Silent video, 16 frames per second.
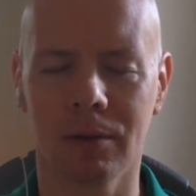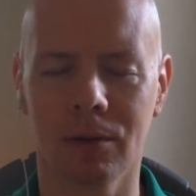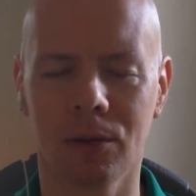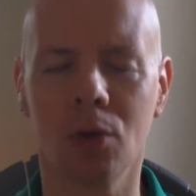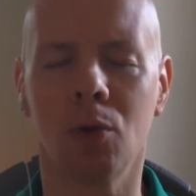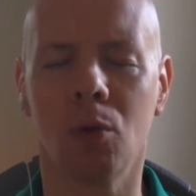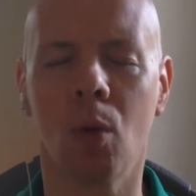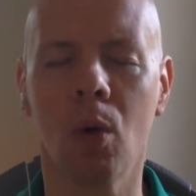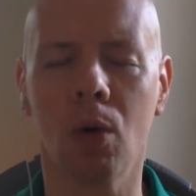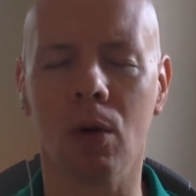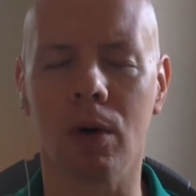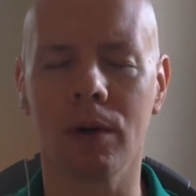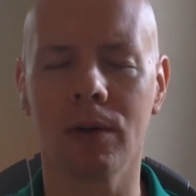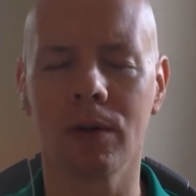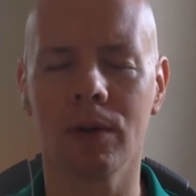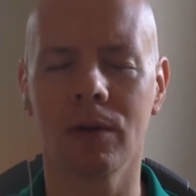
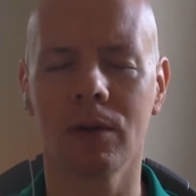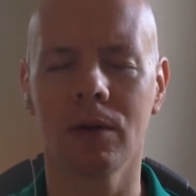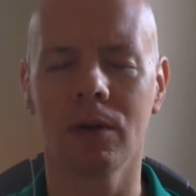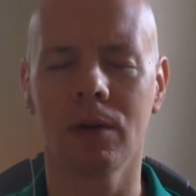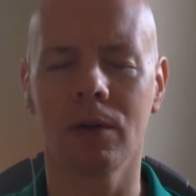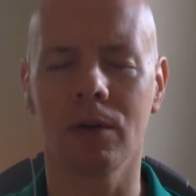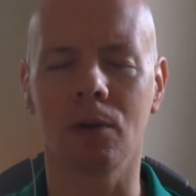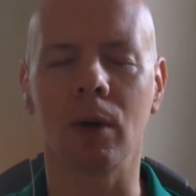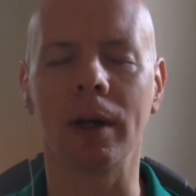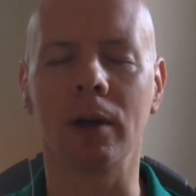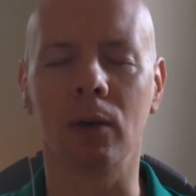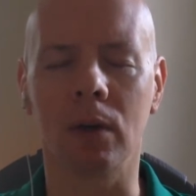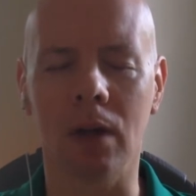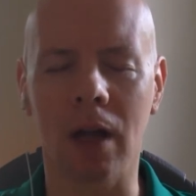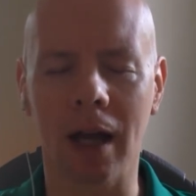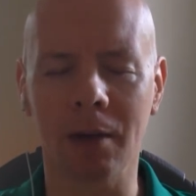towards
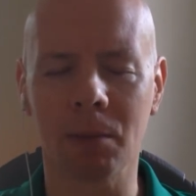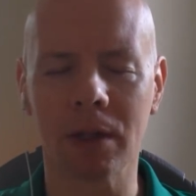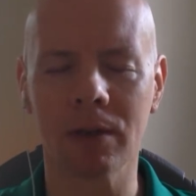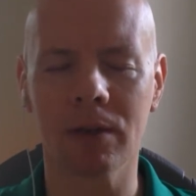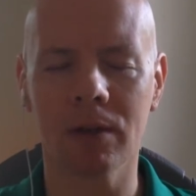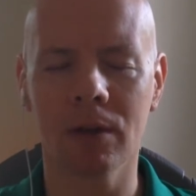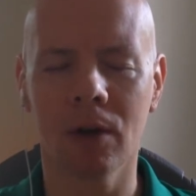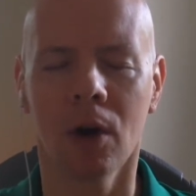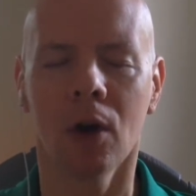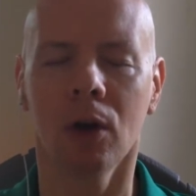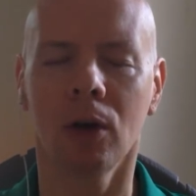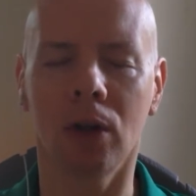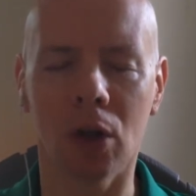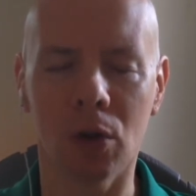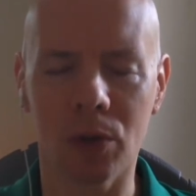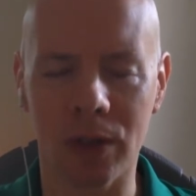greater alignment,
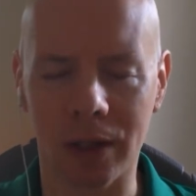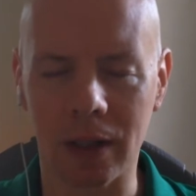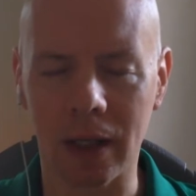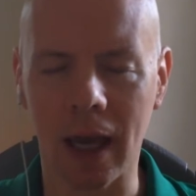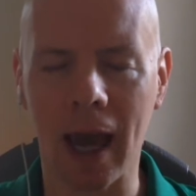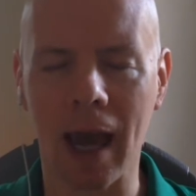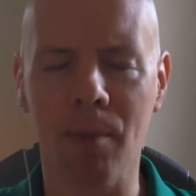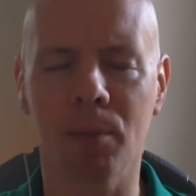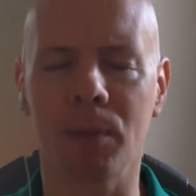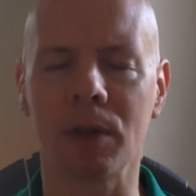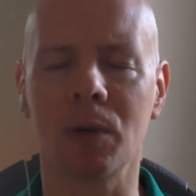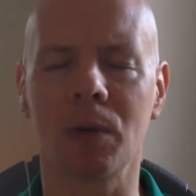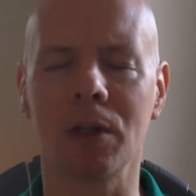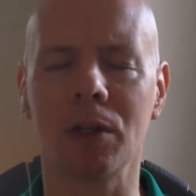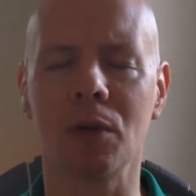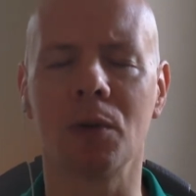closing the gap
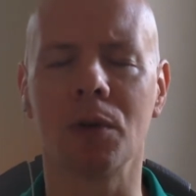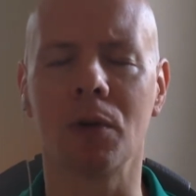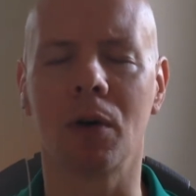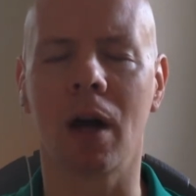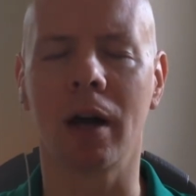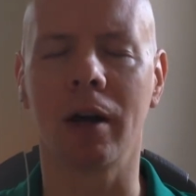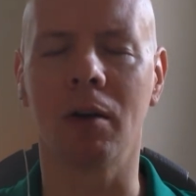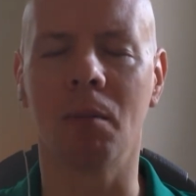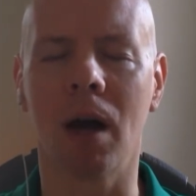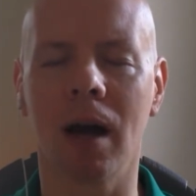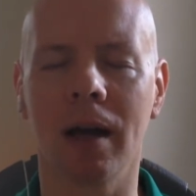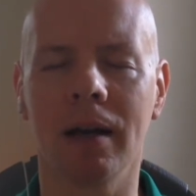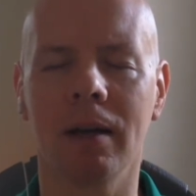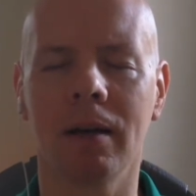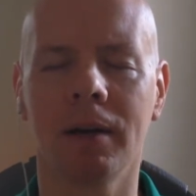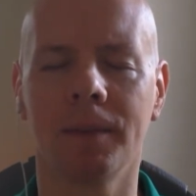between you and your higher
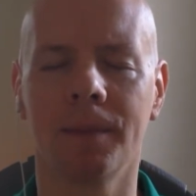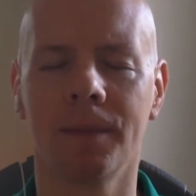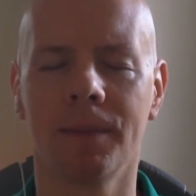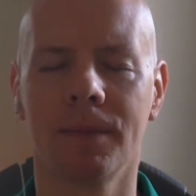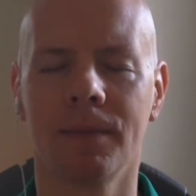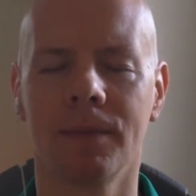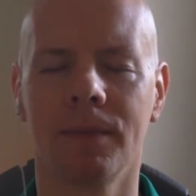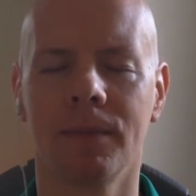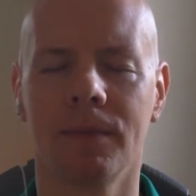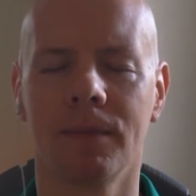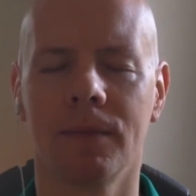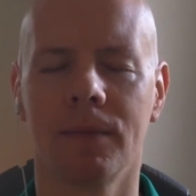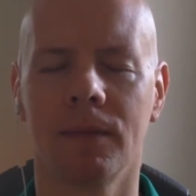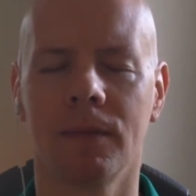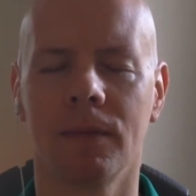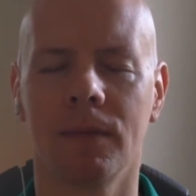mind.
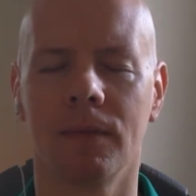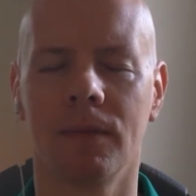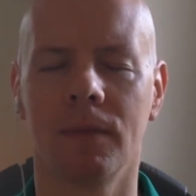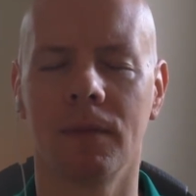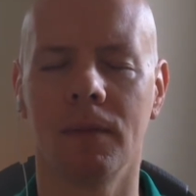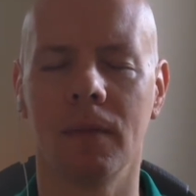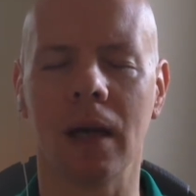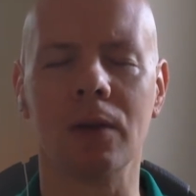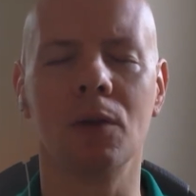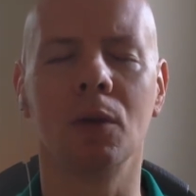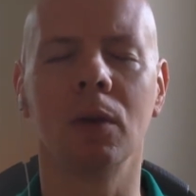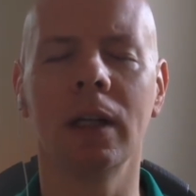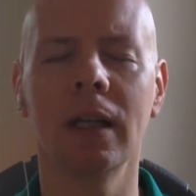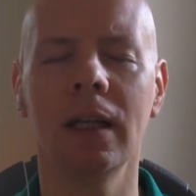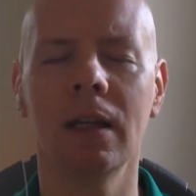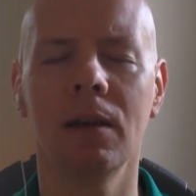And to
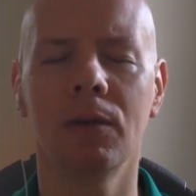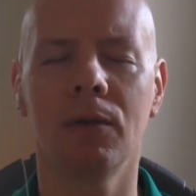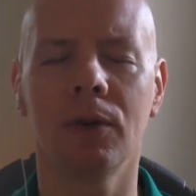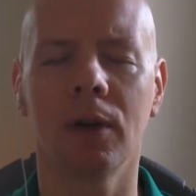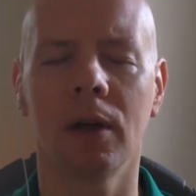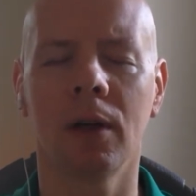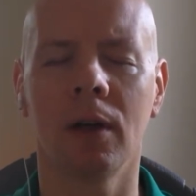leave